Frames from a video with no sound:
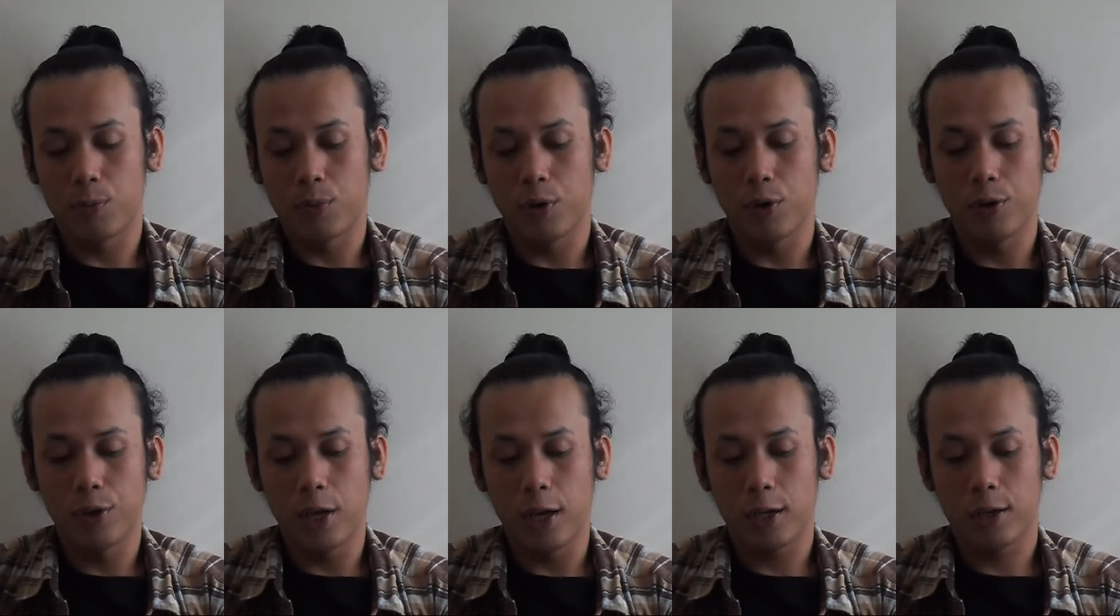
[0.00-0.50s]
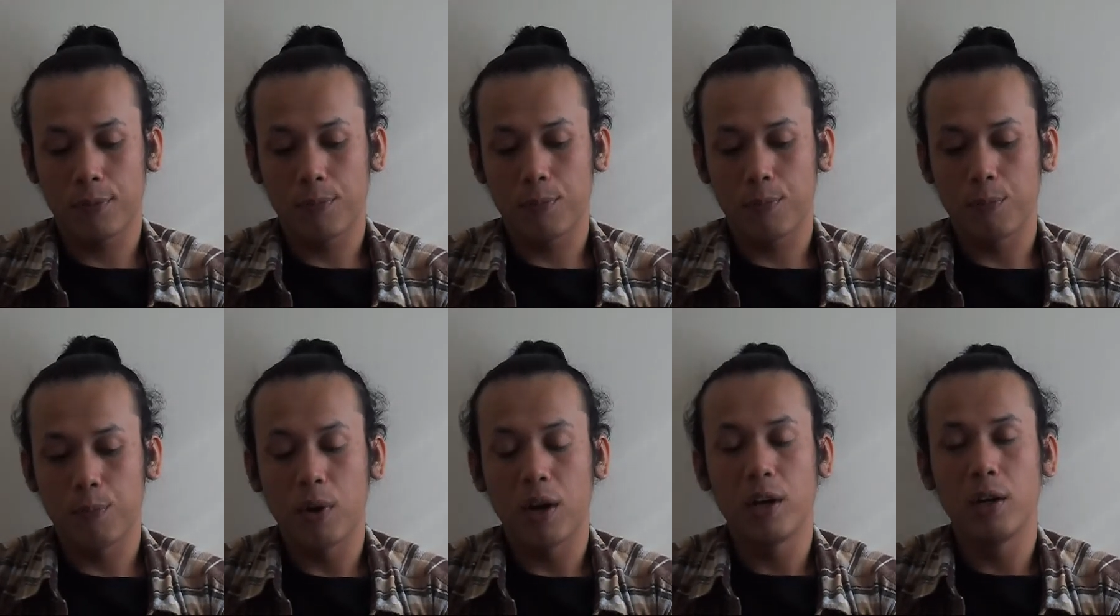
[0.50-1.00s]
project.
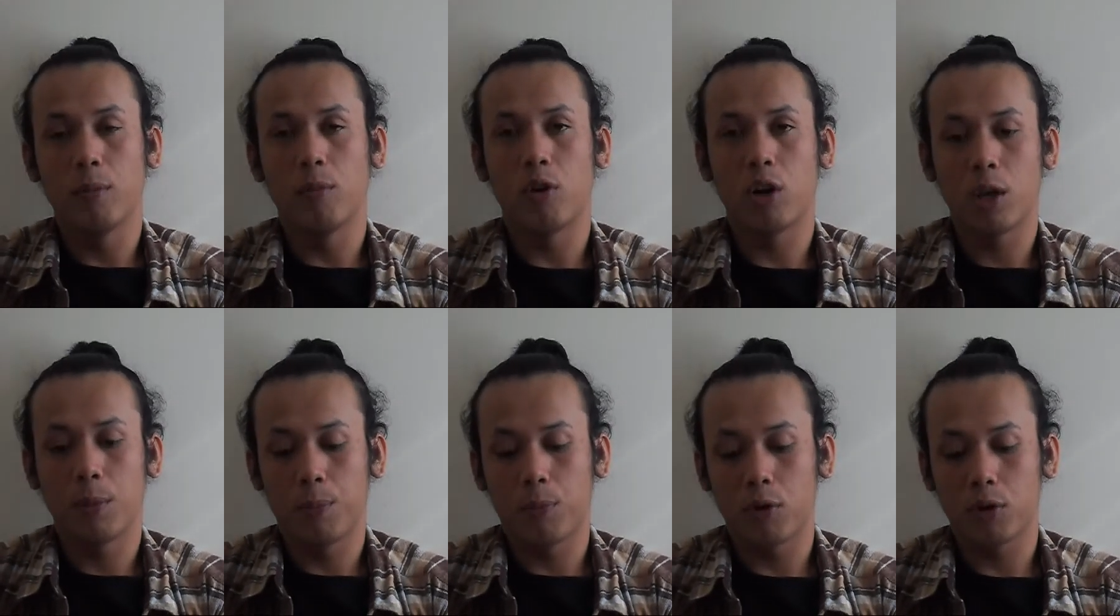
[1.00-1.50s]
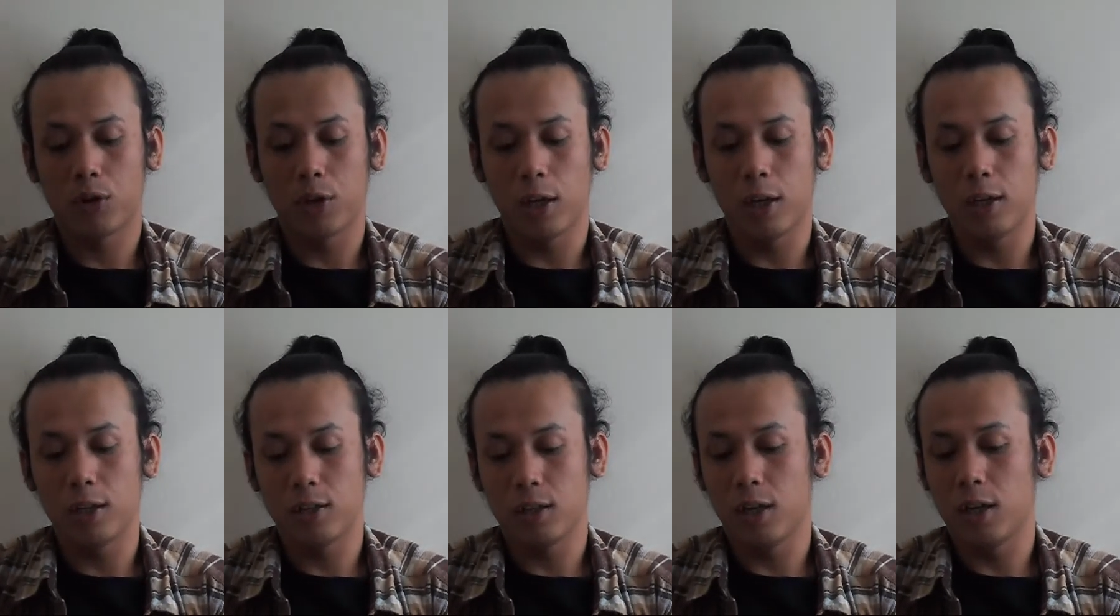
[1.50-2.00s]
But the more
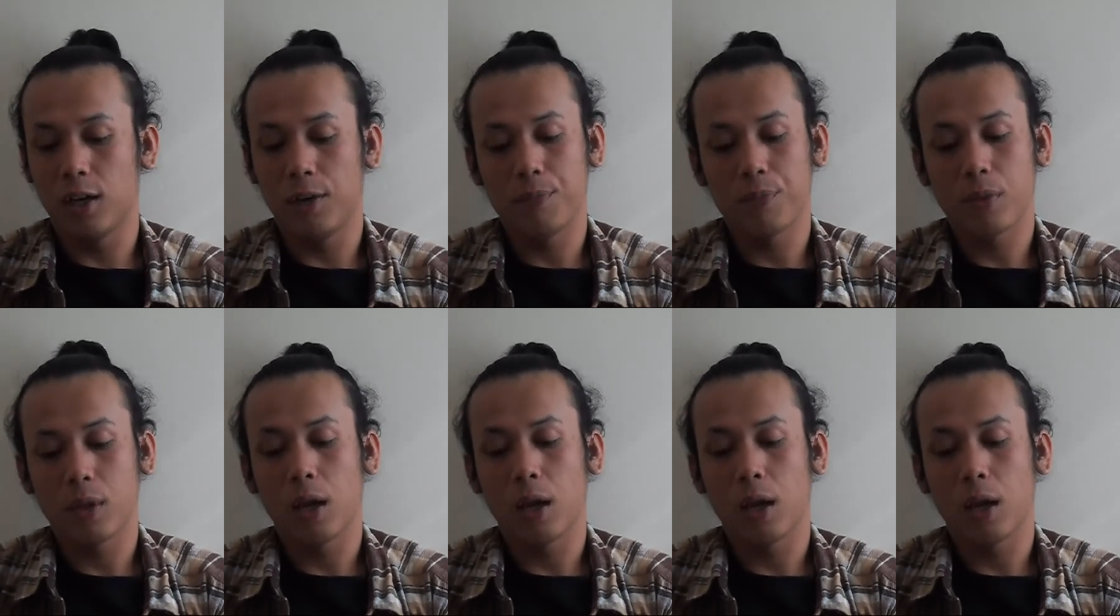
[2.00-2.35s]
important is uh,